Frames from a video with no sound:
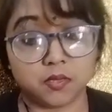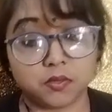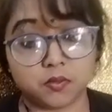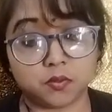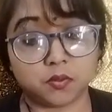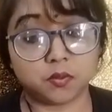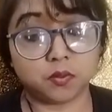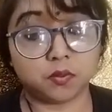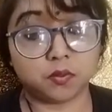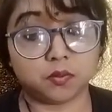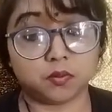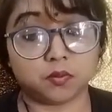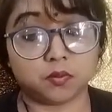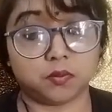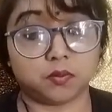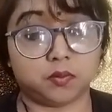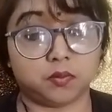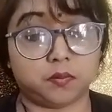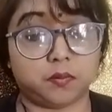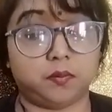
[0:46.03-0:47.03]

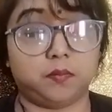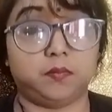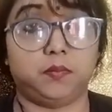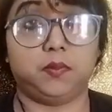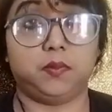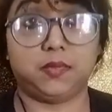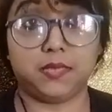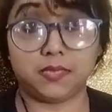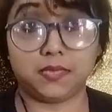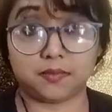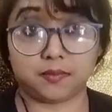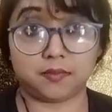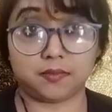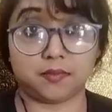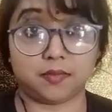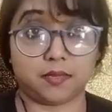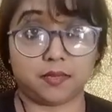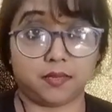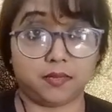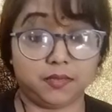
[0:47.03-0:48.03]
So this
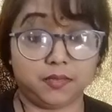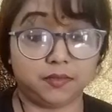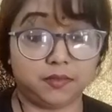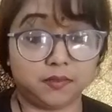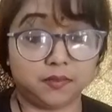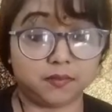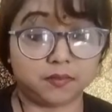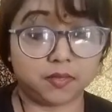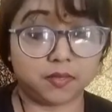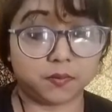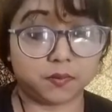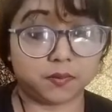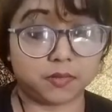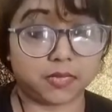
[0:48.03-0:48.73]
leaderships,